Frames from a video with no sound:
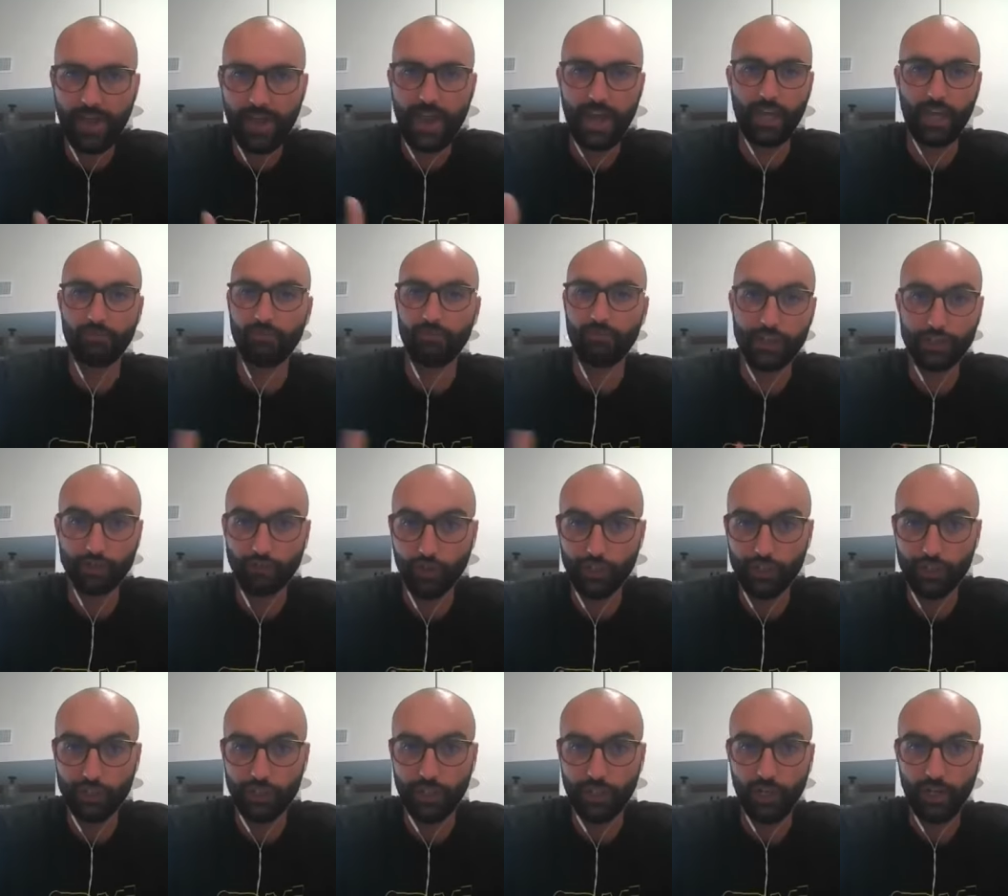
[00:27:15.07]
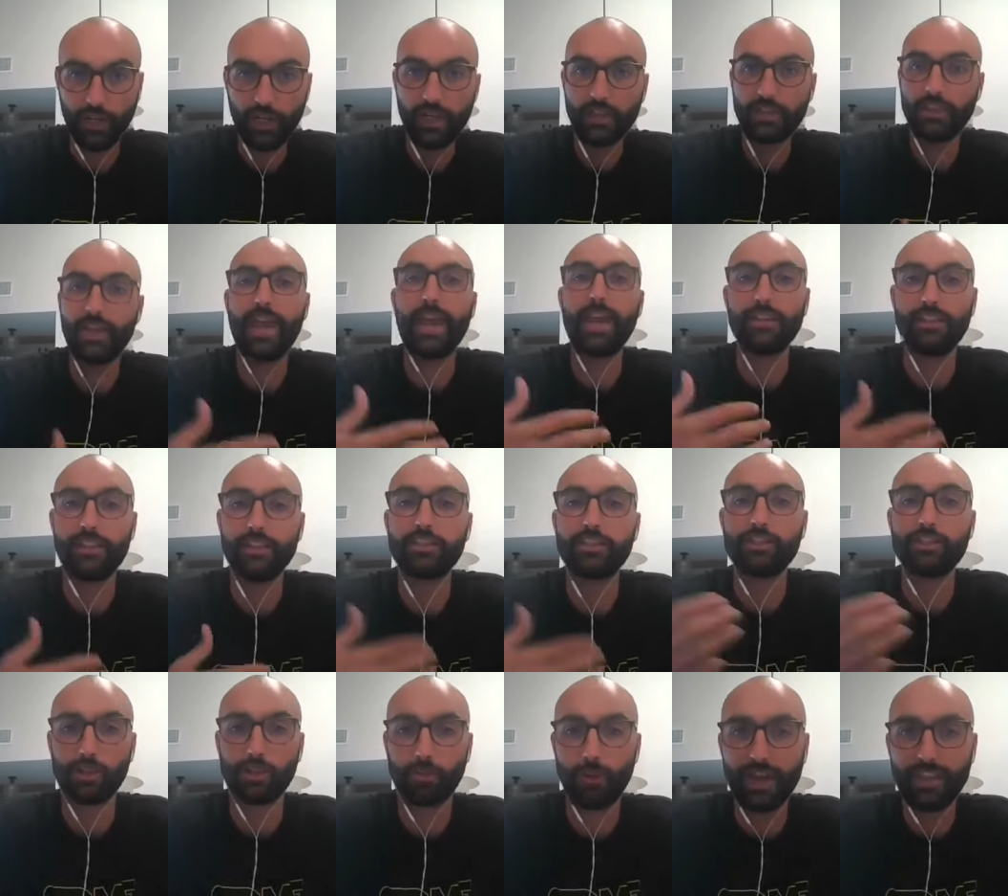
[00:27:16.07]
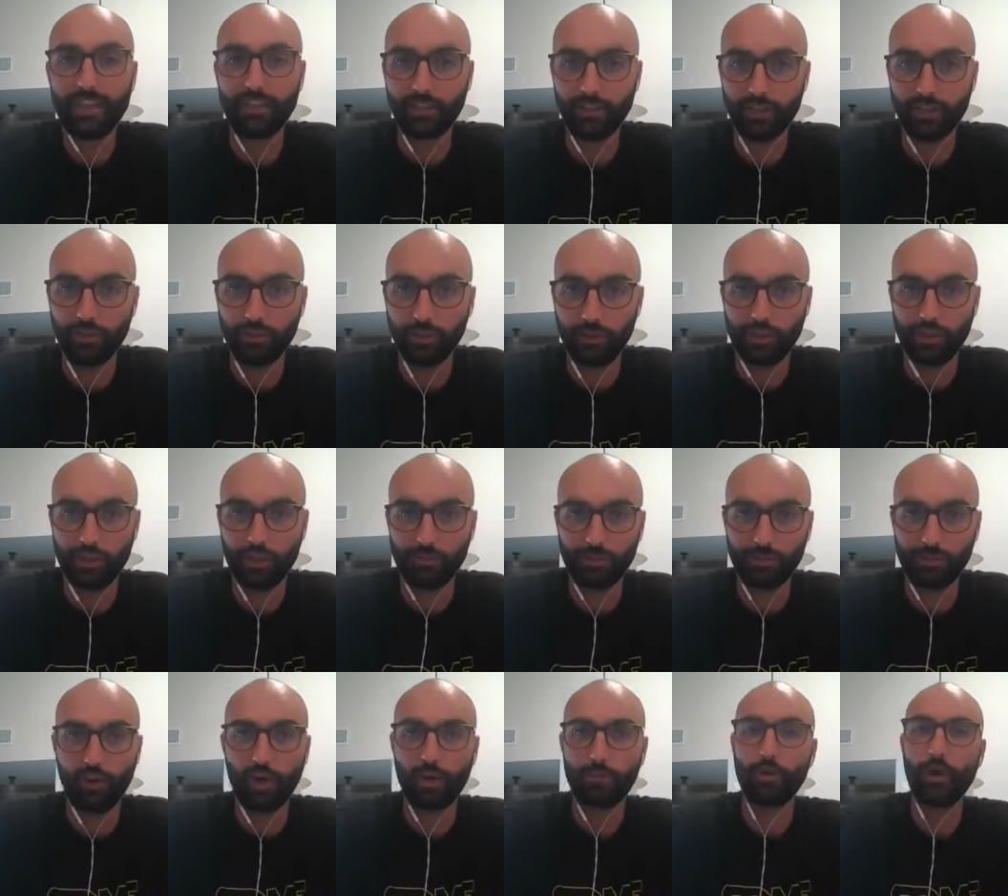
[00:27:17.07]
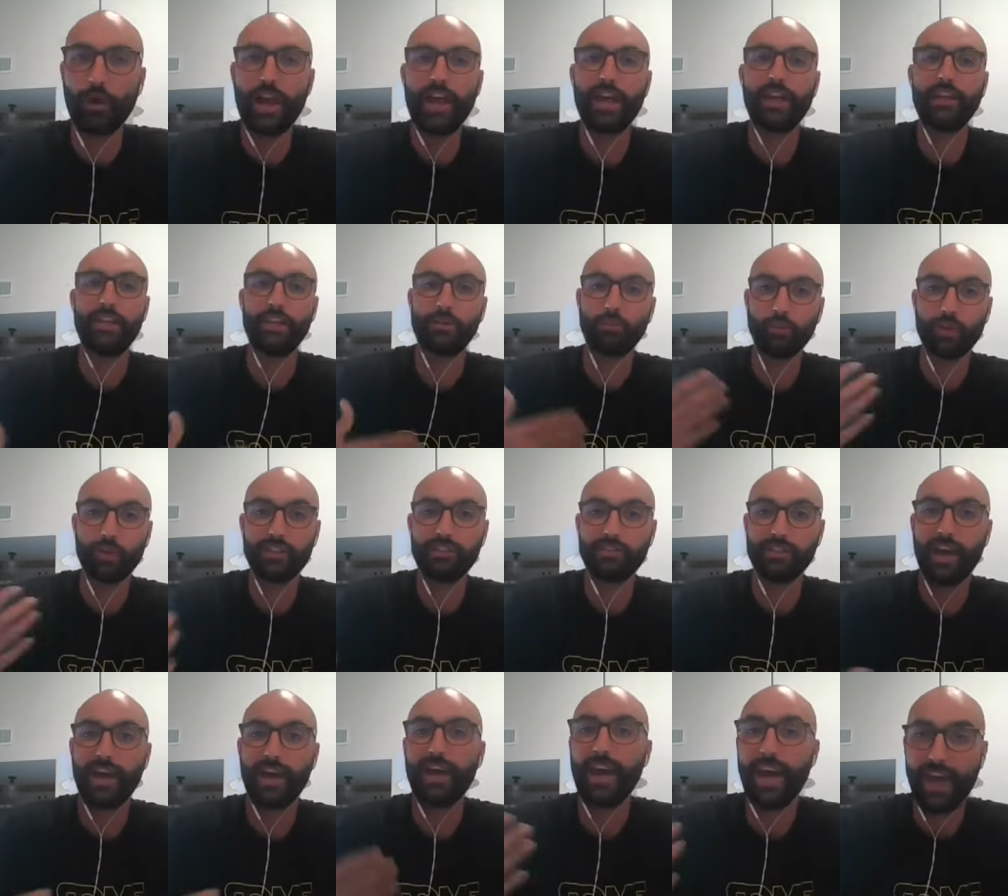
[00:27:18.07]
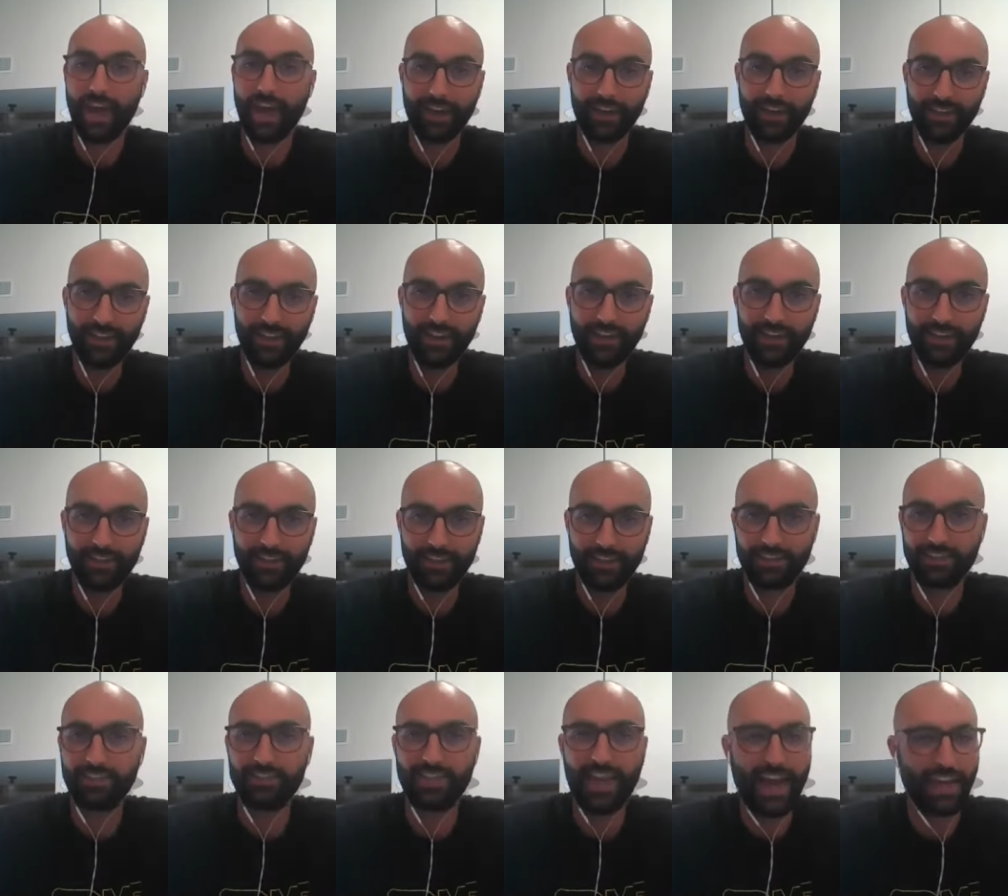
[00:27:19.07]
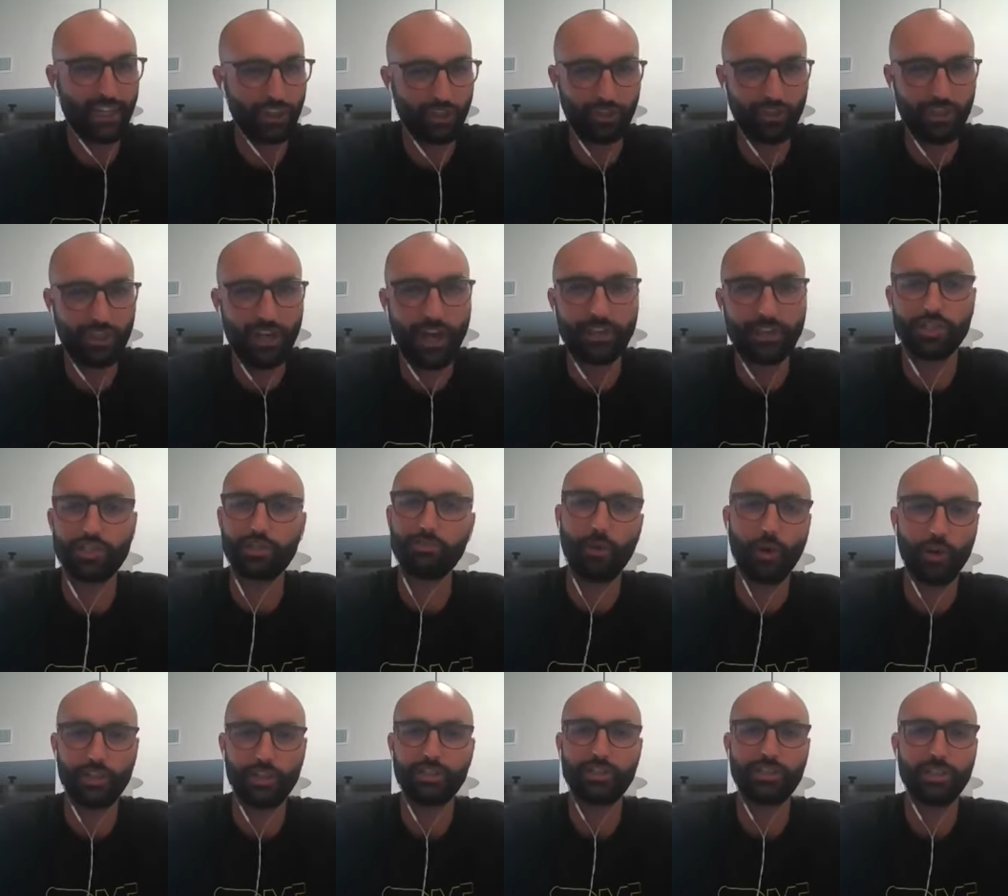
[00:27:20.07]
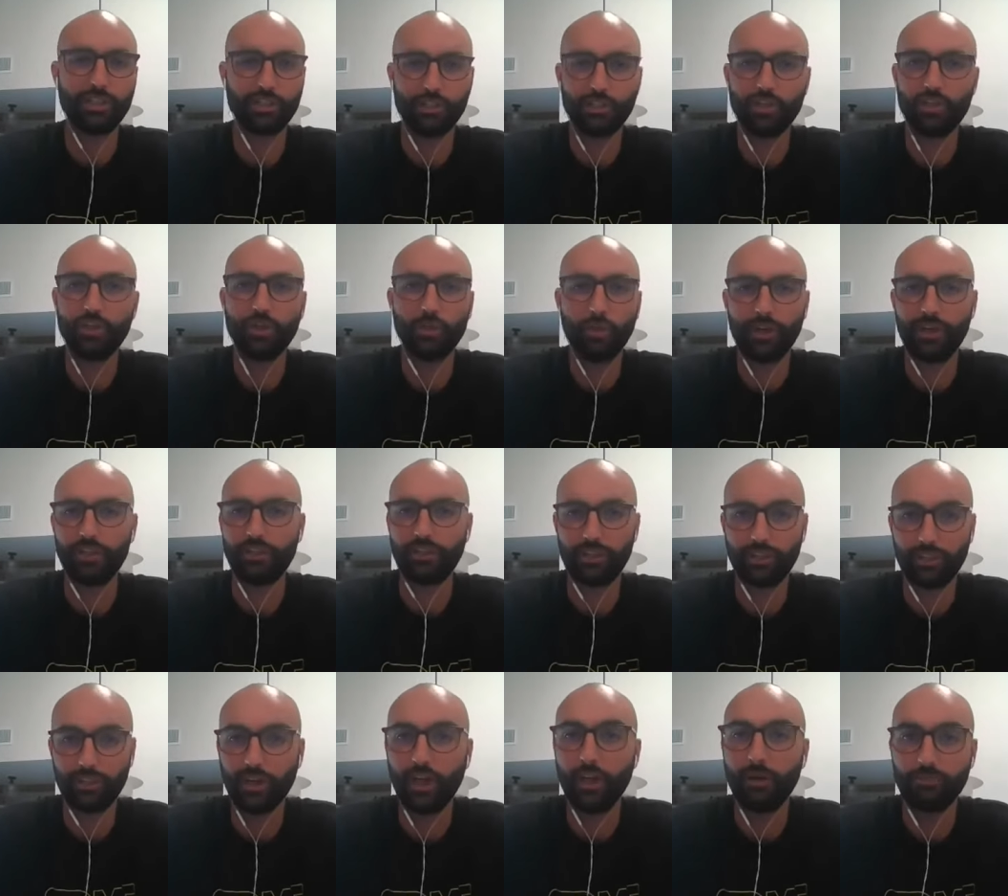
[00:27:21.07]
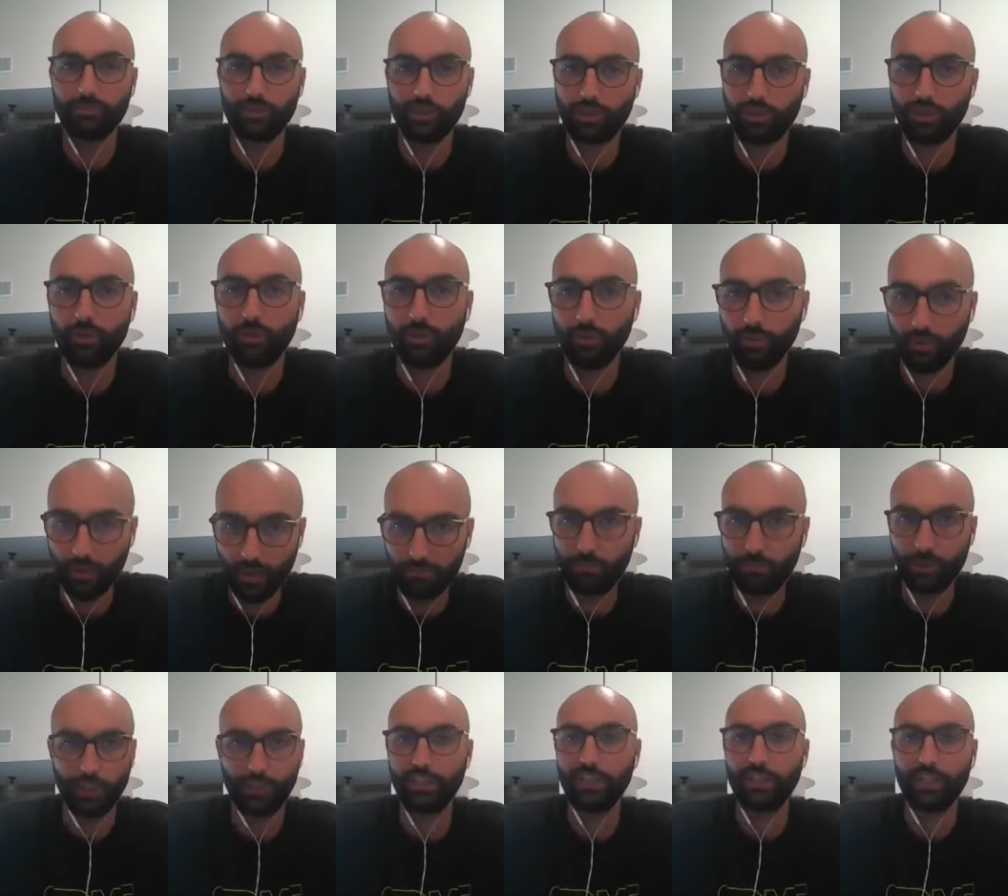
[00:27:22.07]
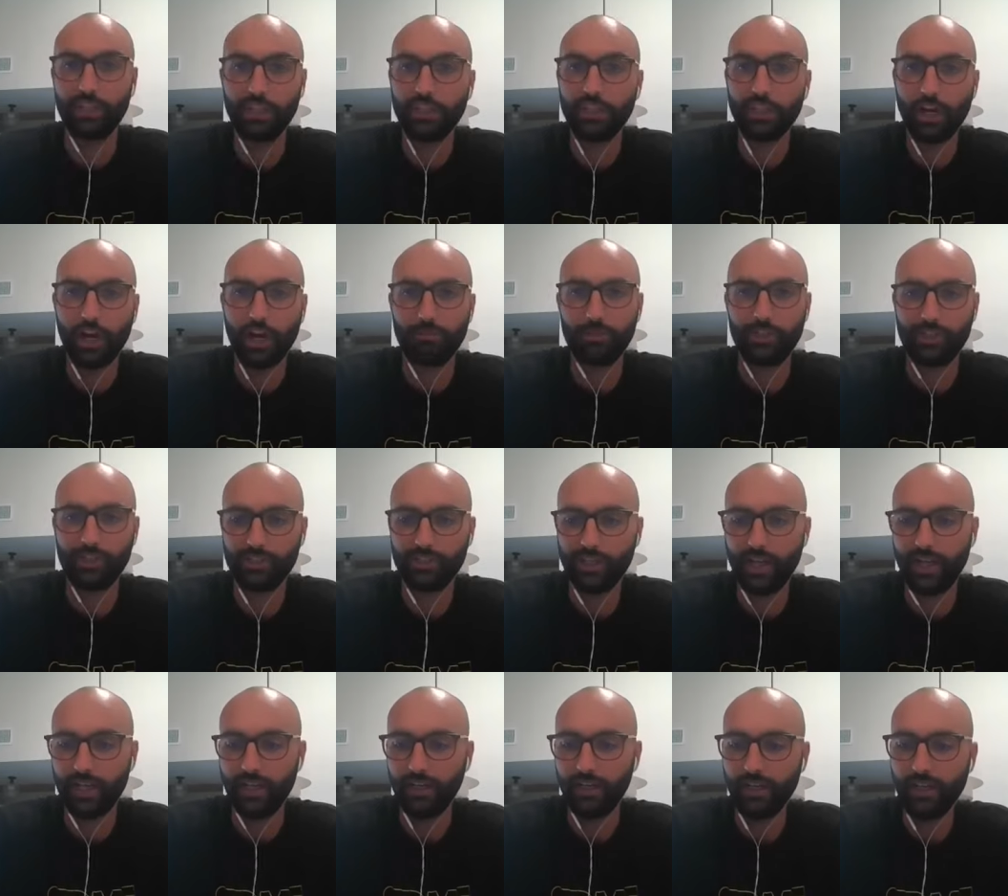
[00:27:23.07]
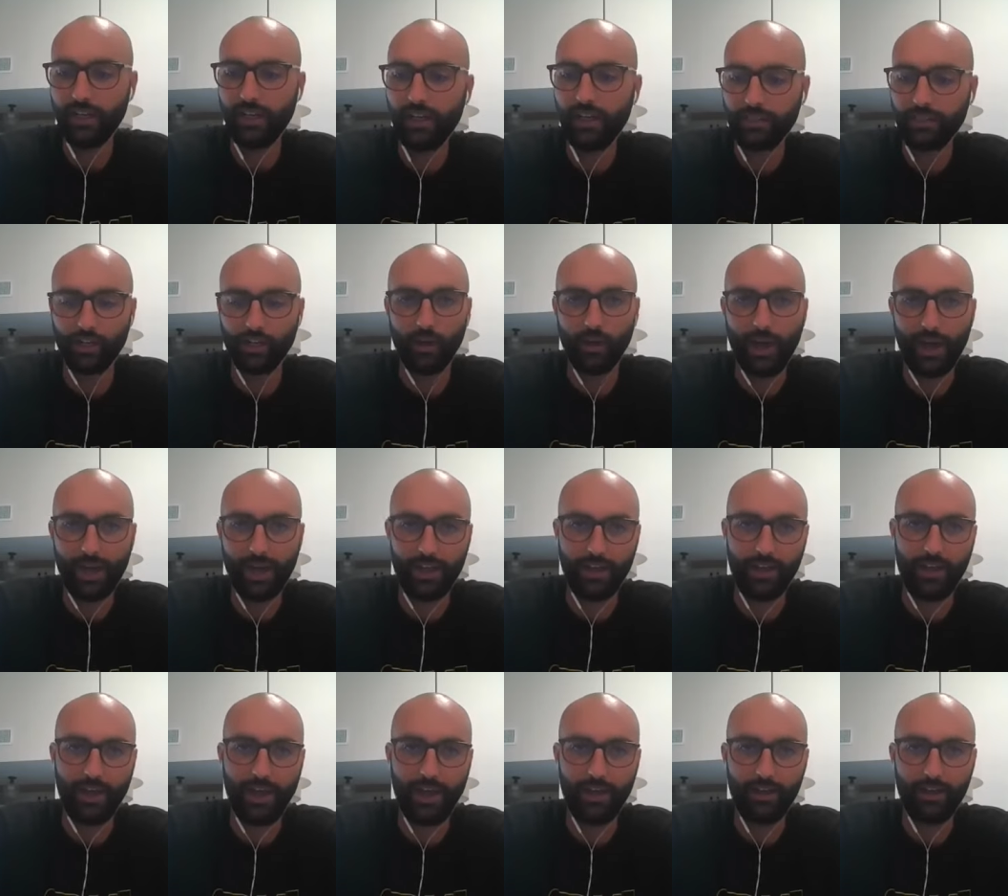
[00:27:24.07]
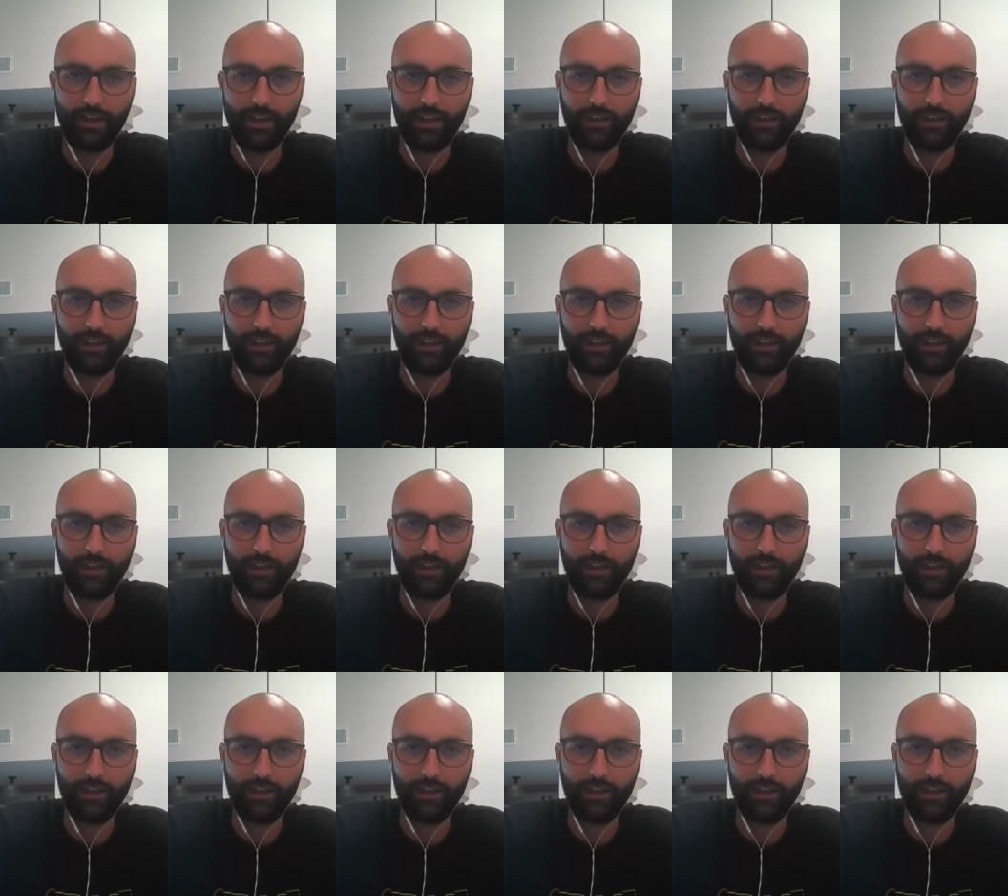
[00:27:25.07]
and vice versa hey this is the right thing to do in terms of our brand and we say hey this is actually not the smartest thing to do when it comes to building an e-commerce site so I, con-